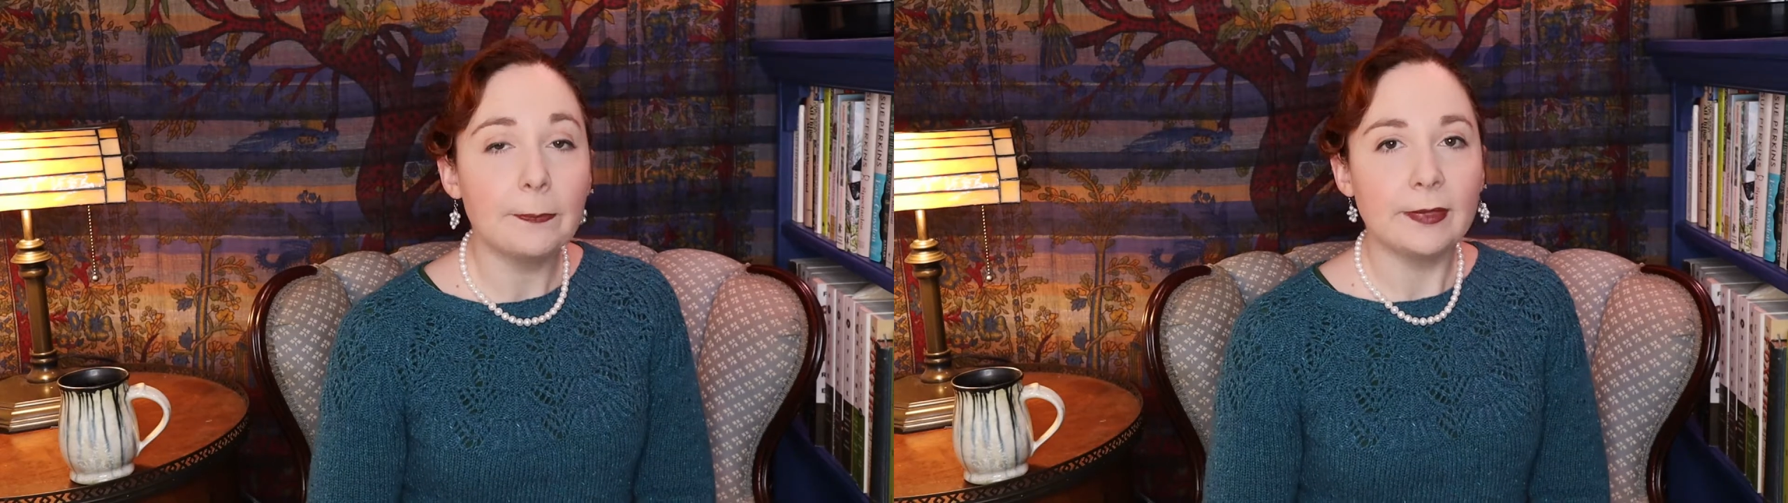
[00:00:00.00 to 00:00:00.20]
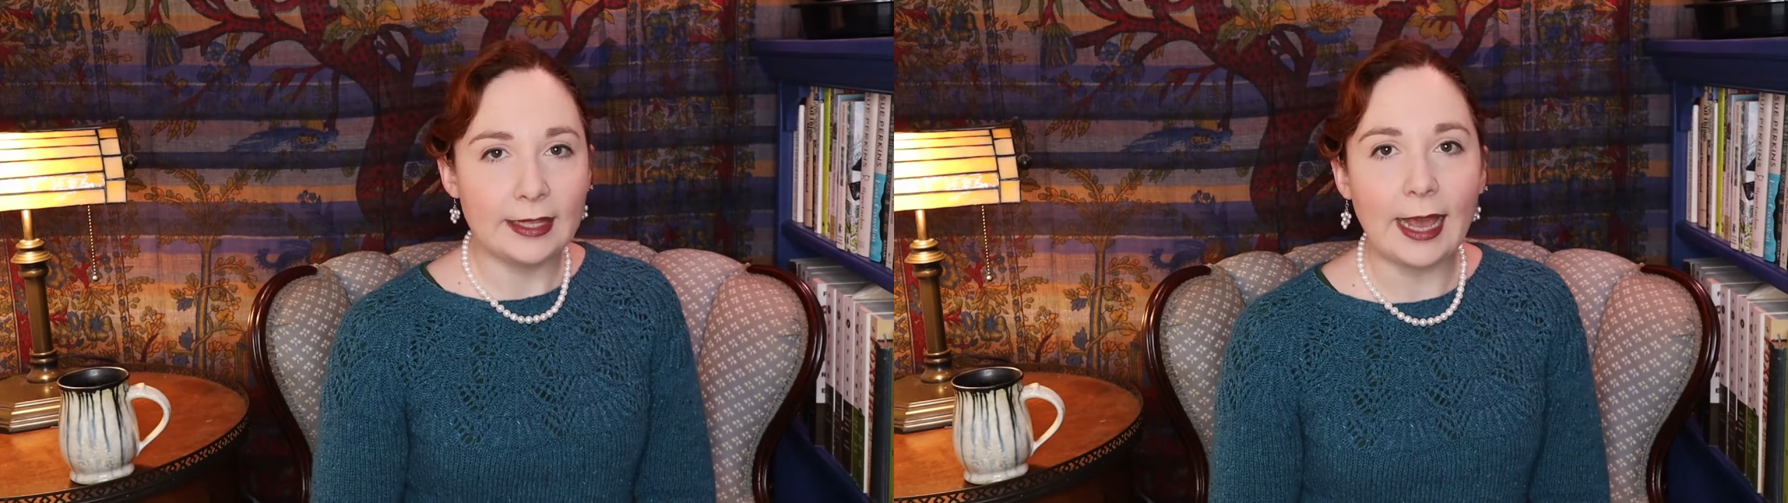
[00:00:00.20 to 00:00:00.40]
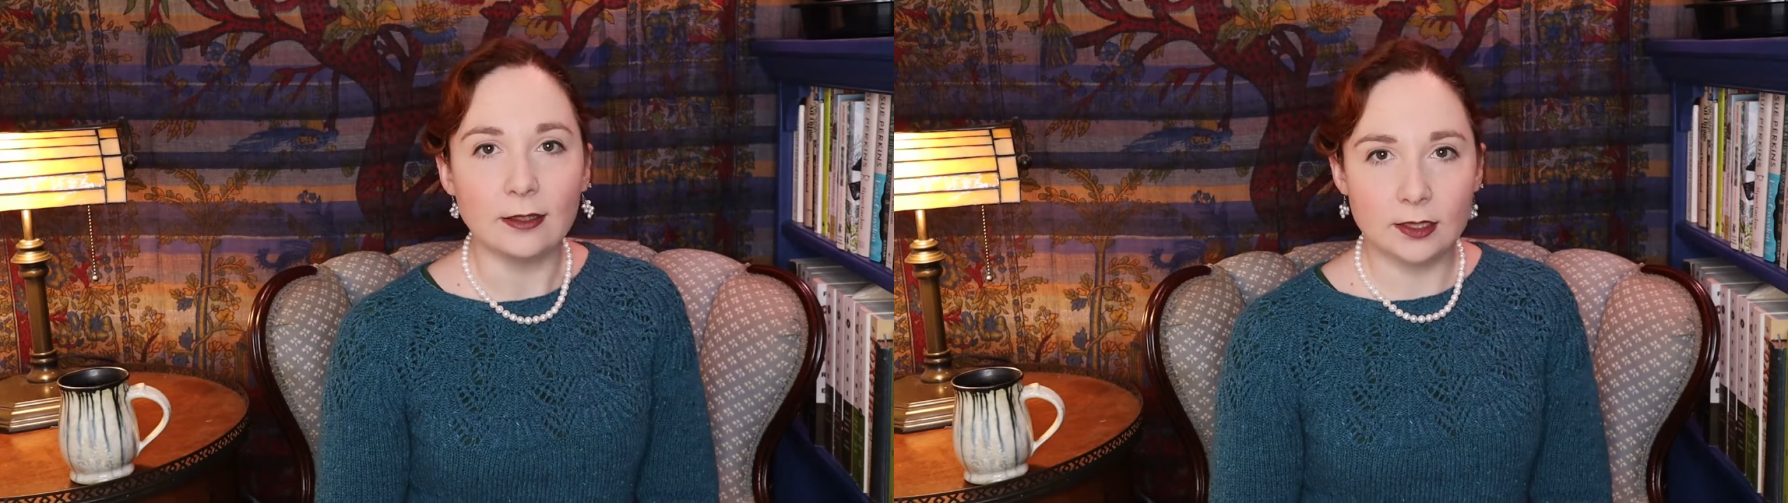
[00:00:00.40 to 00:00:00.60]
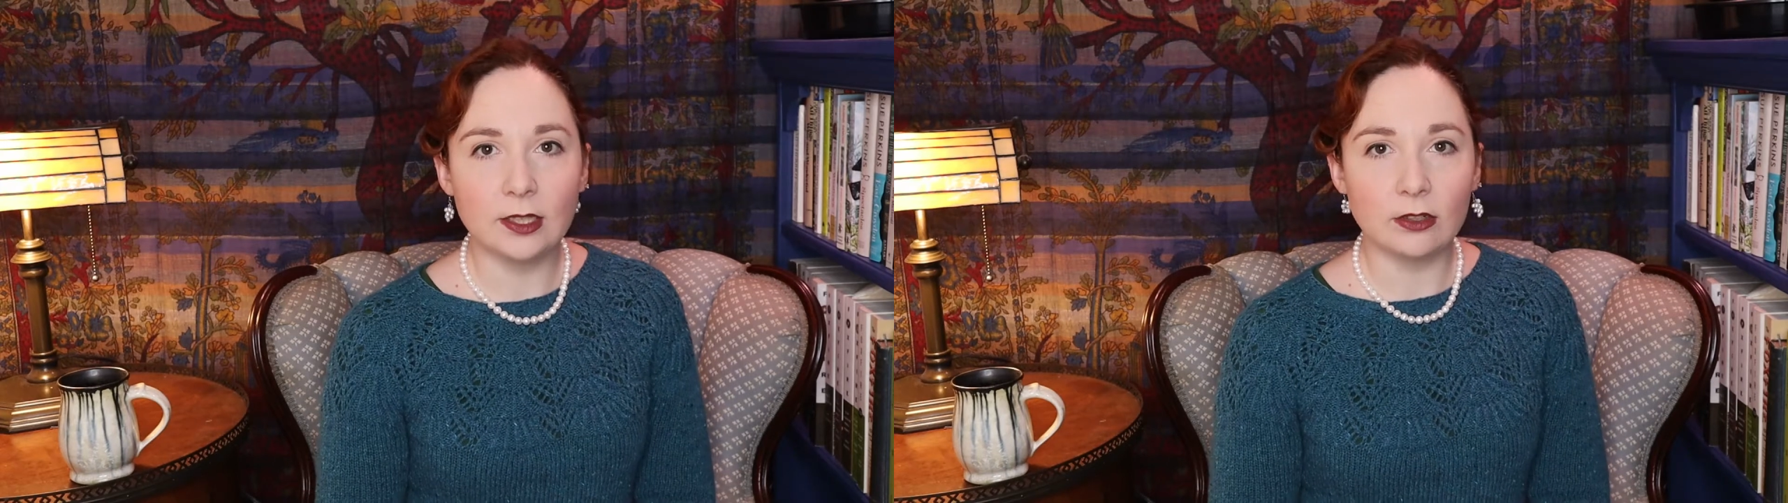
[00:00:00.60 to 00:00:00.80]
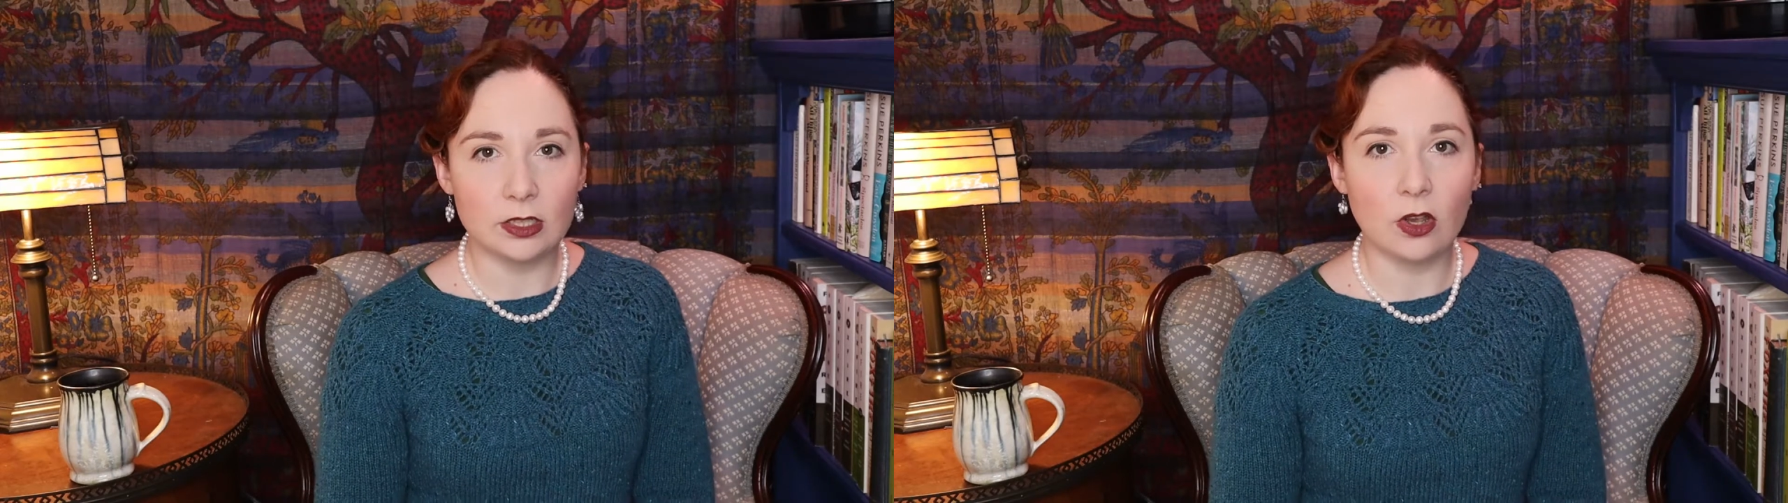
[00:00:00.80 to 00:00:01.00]
Yes,
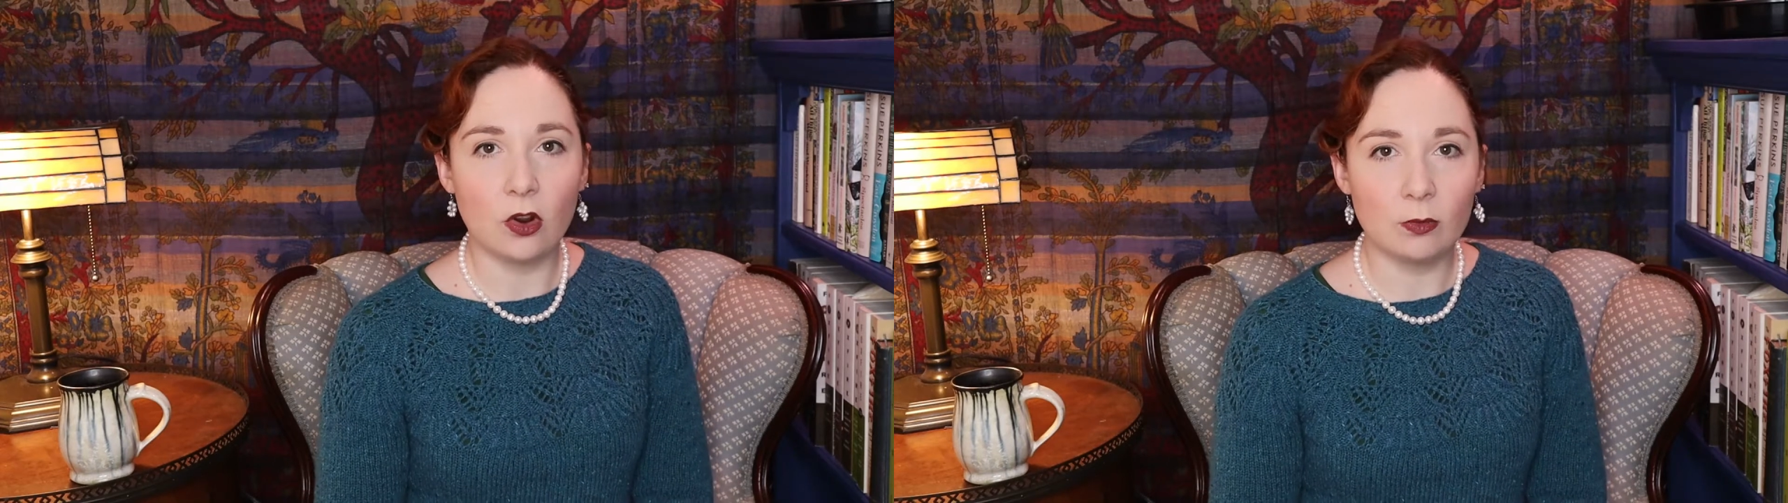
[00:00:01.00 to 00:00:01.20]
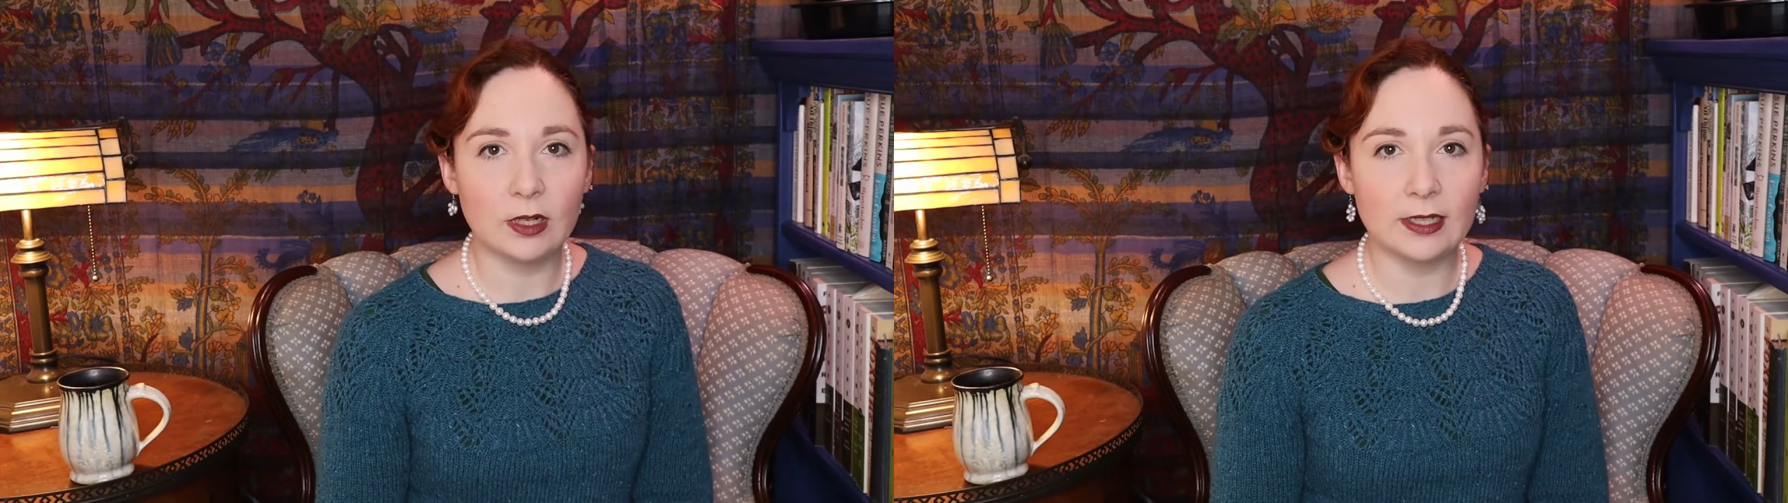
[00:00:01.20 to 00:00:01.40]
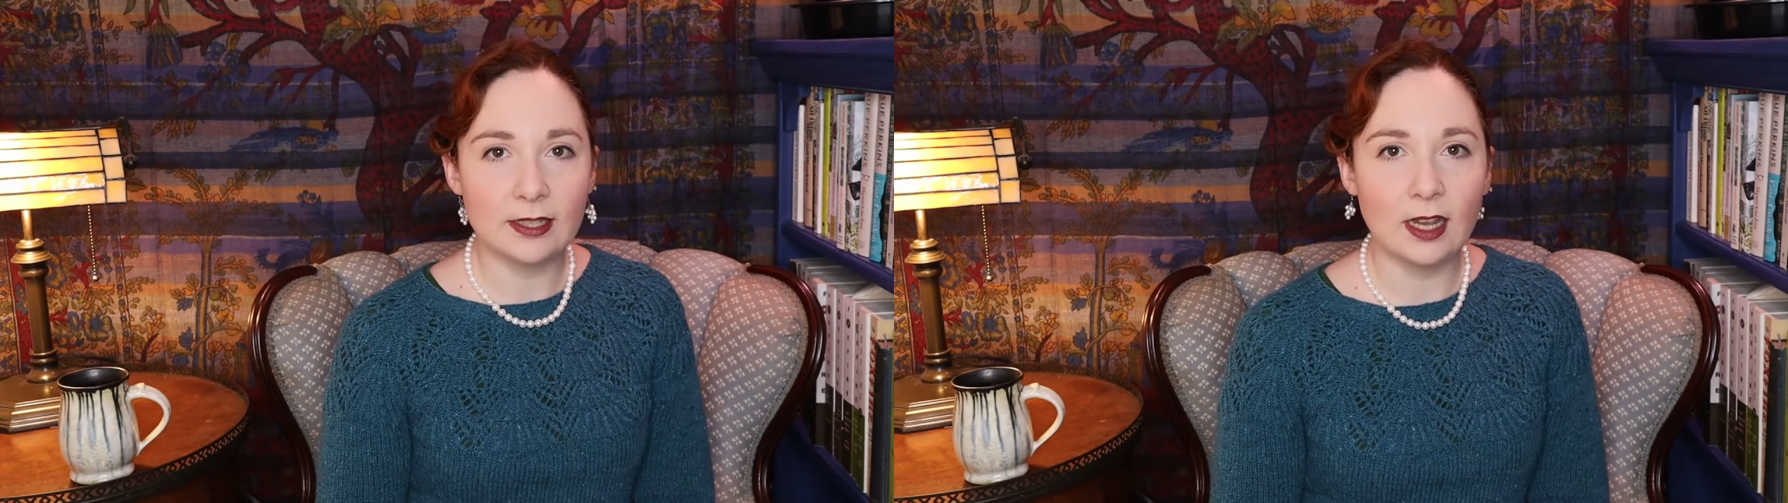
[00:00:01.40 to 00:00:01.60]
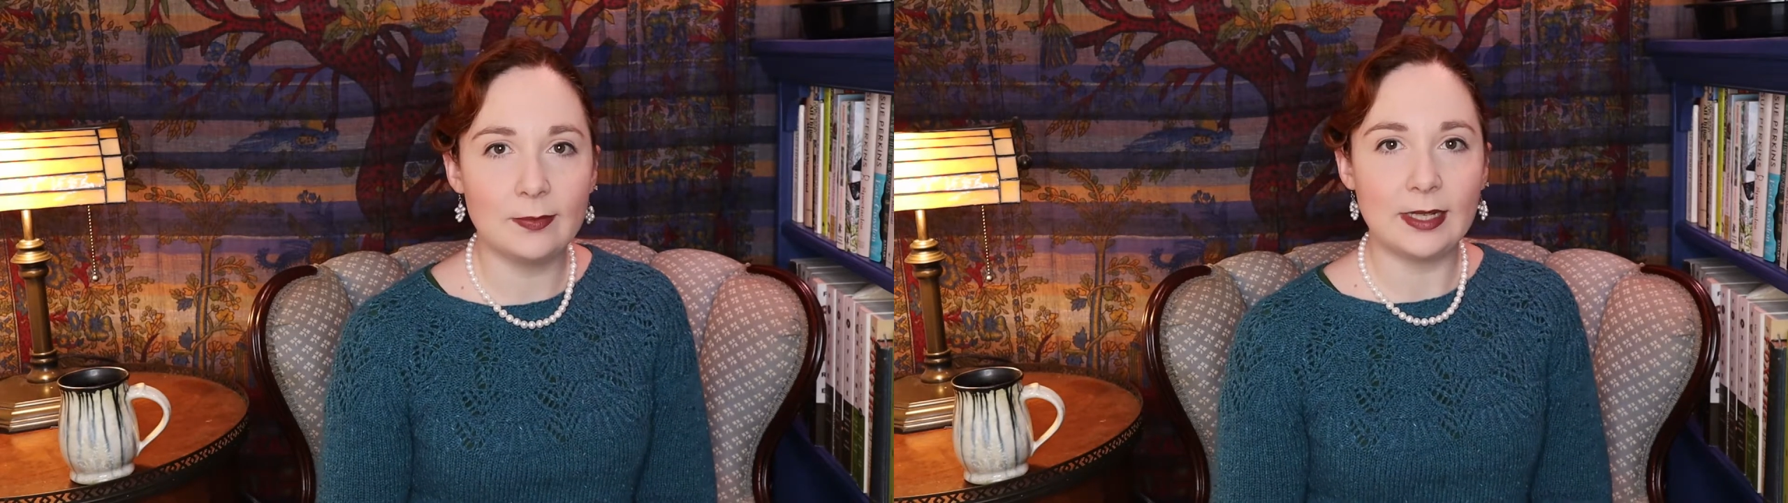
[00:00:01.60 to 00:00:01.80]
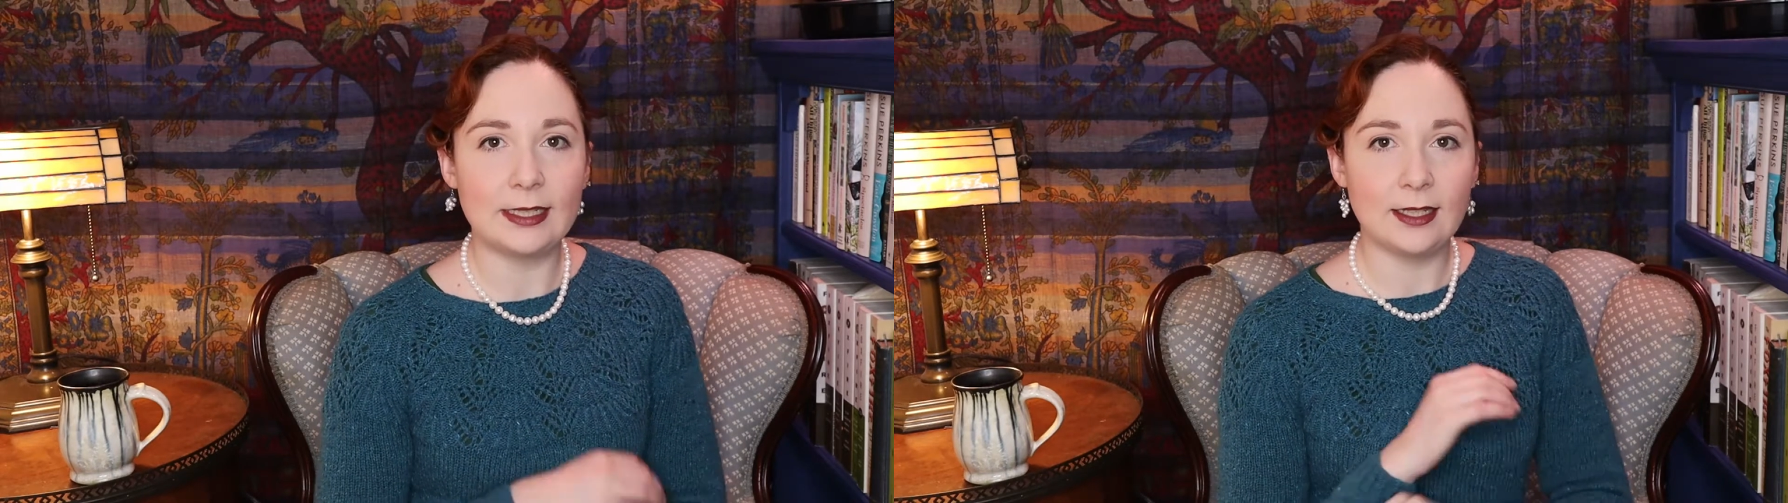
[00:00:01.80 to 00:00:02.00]
there is a homework
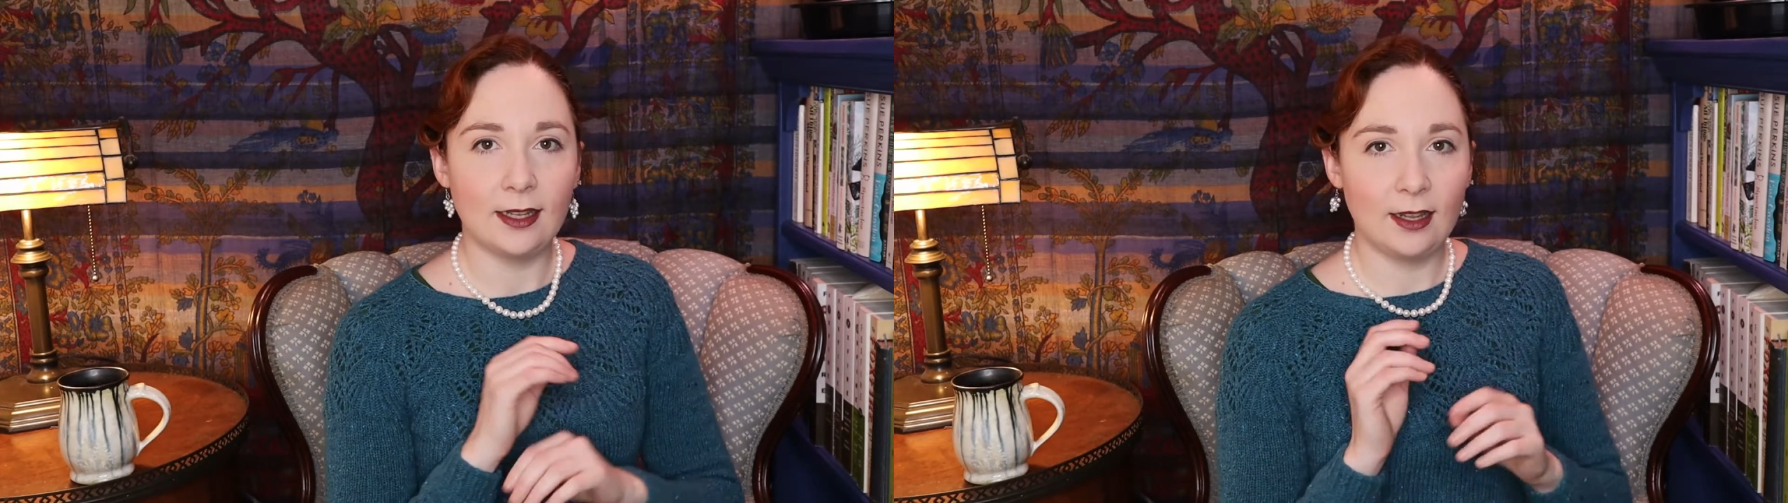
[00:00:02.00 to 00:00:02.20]
assignment